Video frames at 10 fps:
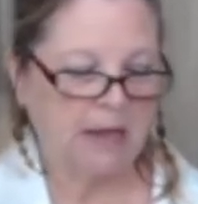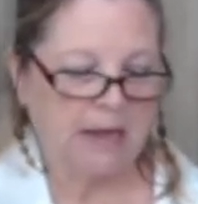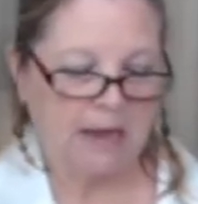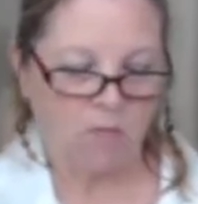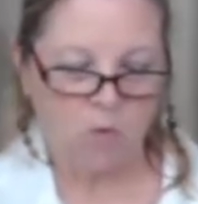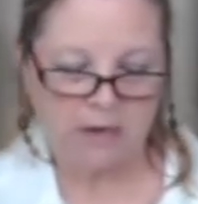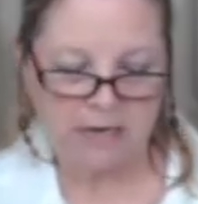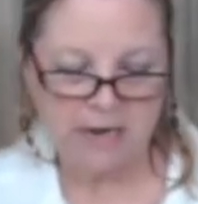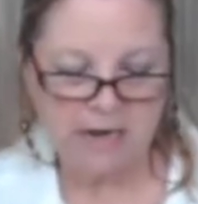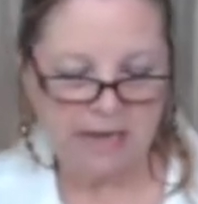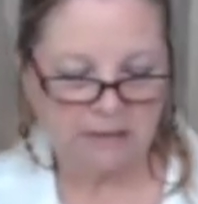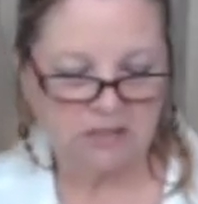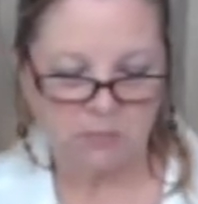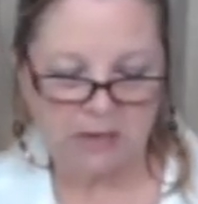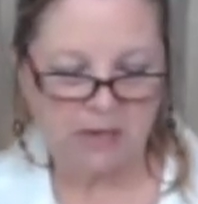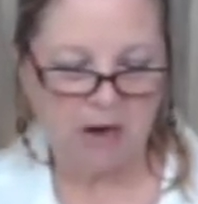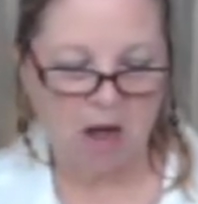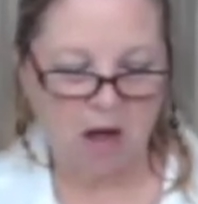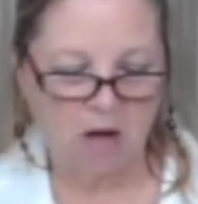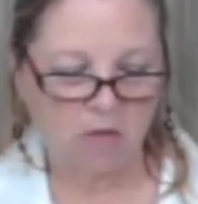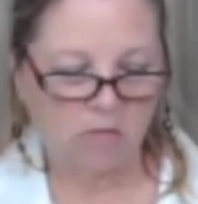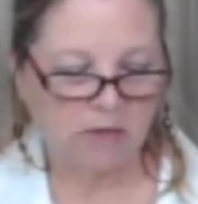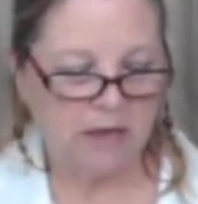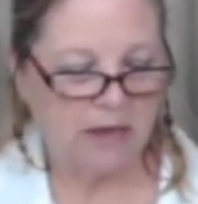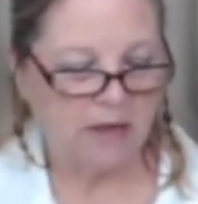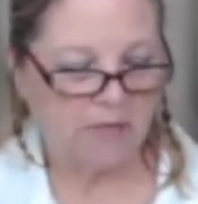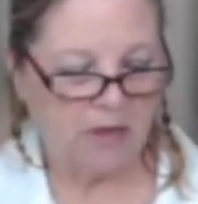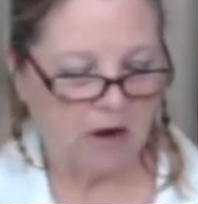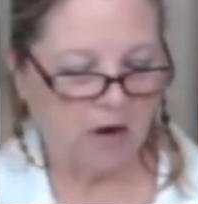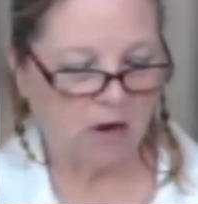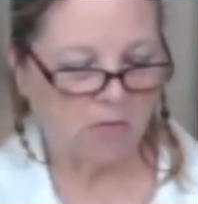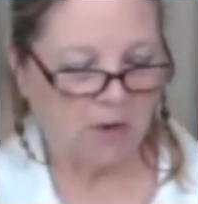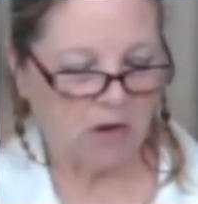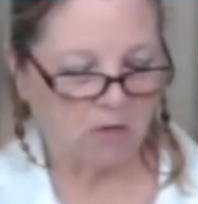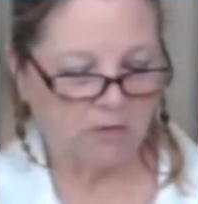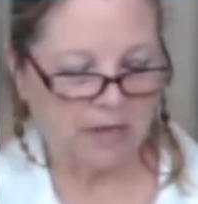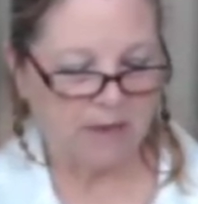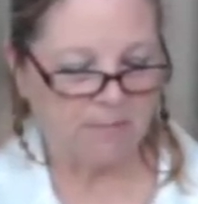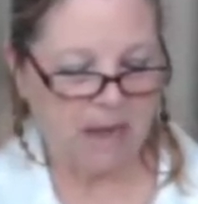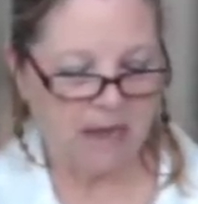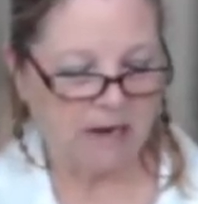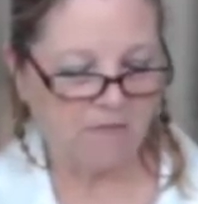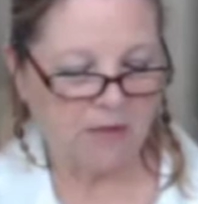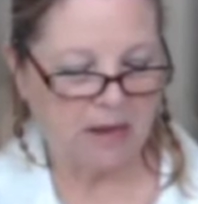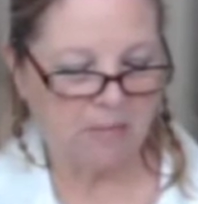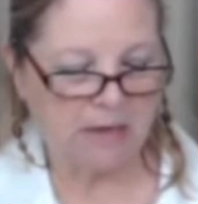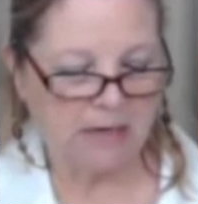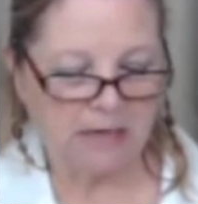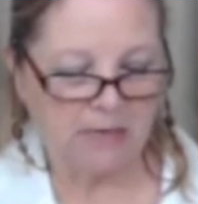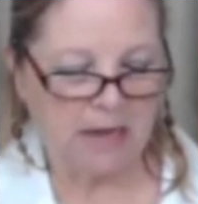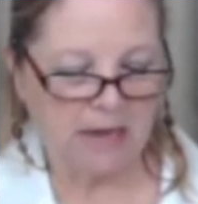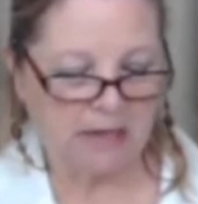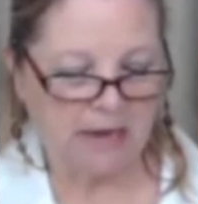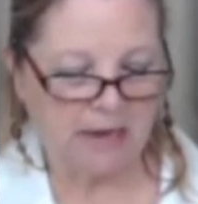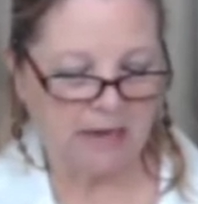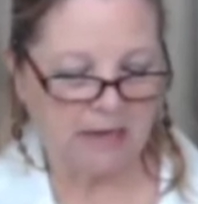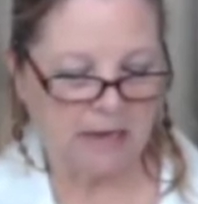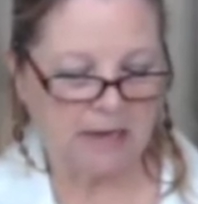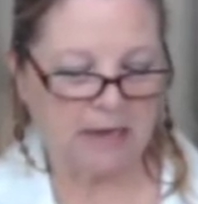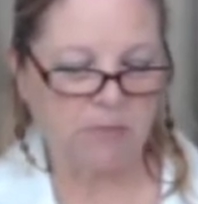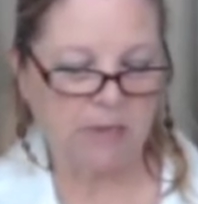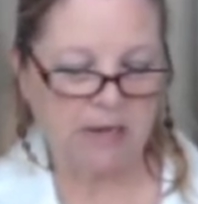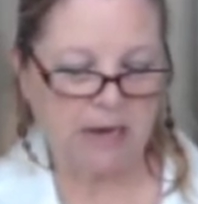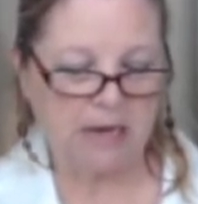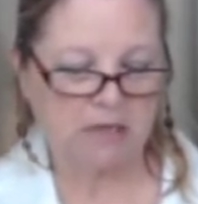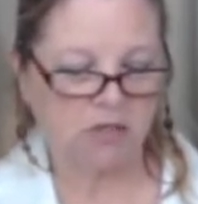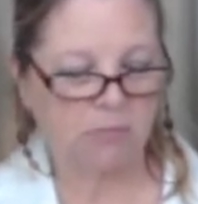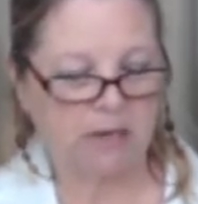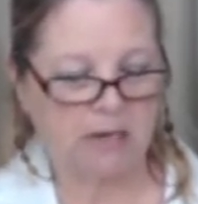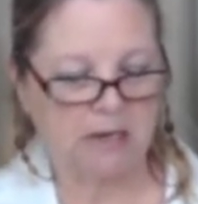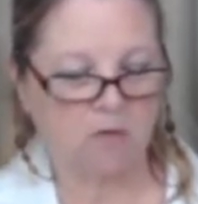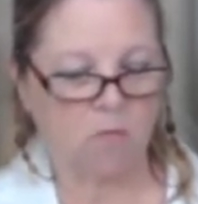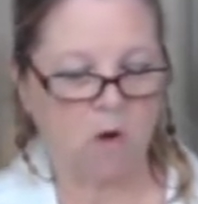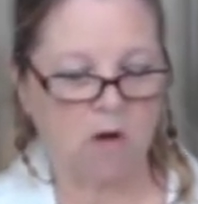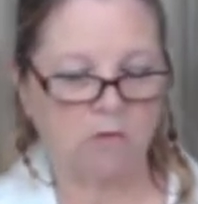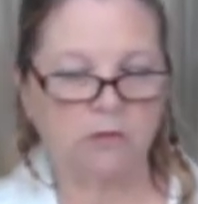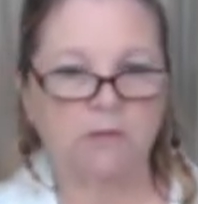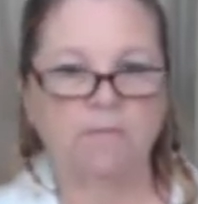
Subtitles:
And when he had spent all, there arose a mighty famine in that land, and he began to be in want.